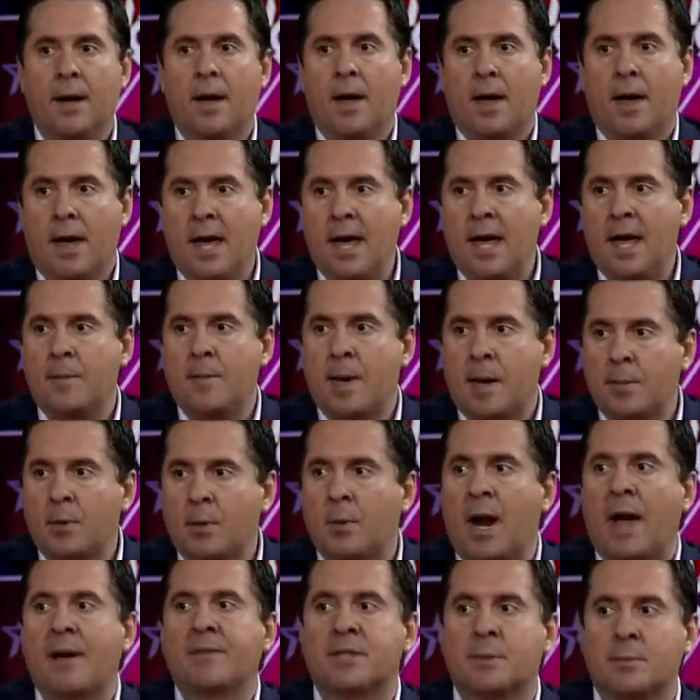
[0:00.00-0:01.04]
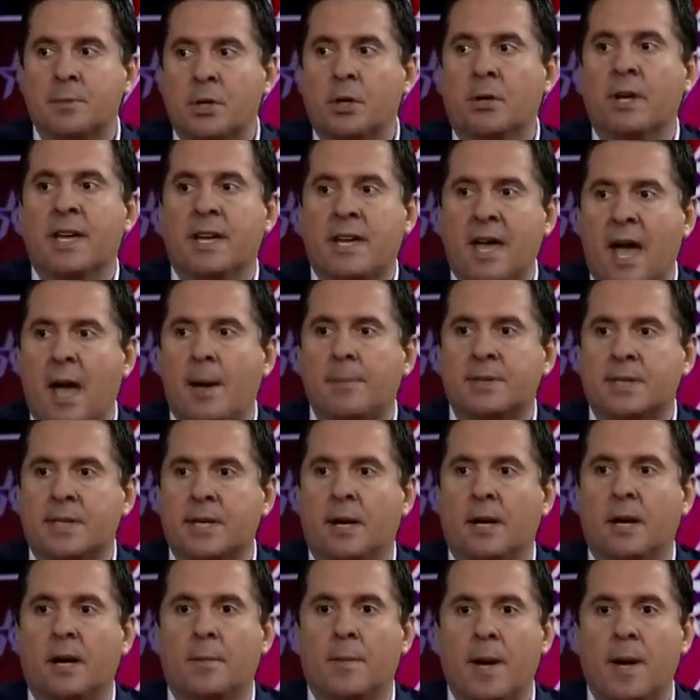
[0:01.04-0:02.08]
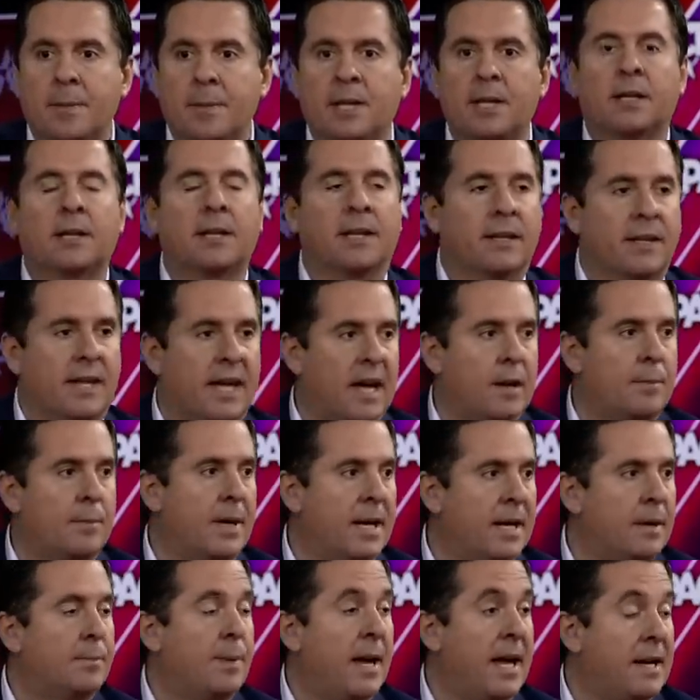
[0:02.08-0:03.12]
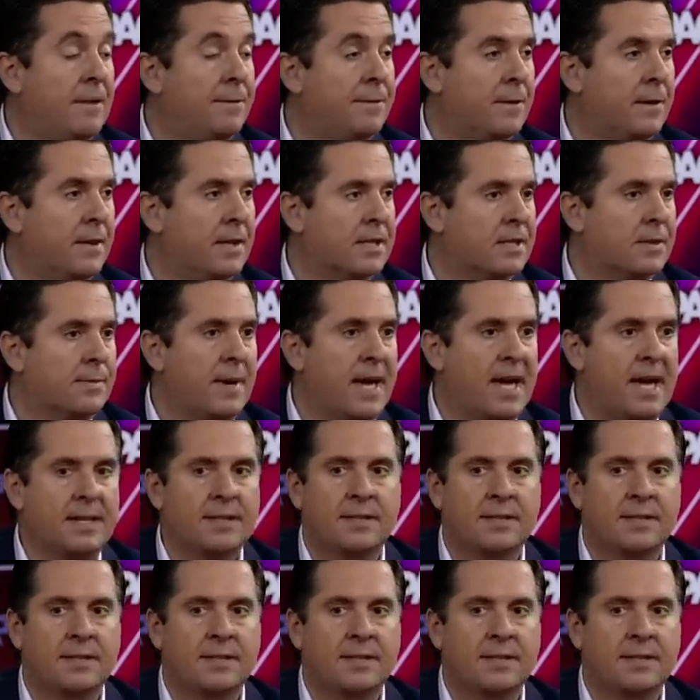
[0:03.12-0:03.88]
hey, maybe we have some dirty cops here, maybe the Clinton campaign paid for this mess,